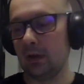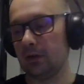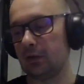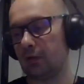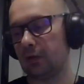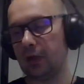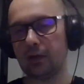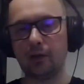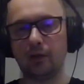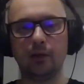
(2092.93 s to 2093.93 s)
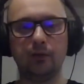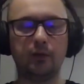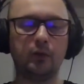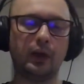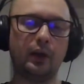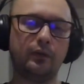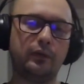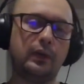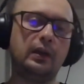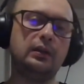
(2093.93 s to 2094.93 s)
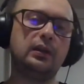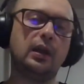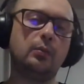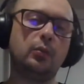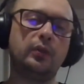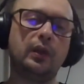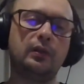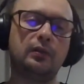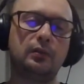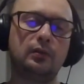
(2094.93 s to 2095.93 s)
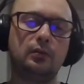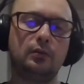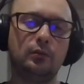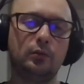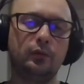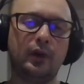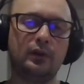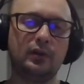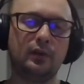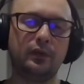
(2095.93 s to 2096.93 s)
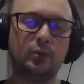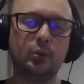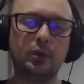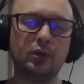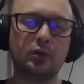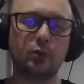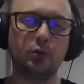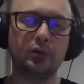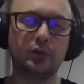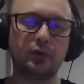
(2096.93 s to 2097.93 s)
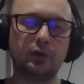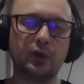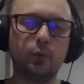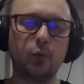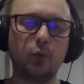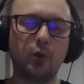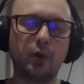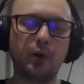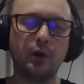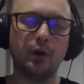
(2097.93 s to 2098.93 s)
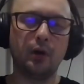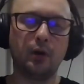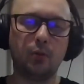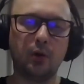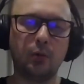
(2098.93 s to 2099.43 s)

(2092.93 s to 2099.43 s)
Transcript: So I'd like, if you have any time on that, uh, to find some Swedish sources on that war. Yeah. What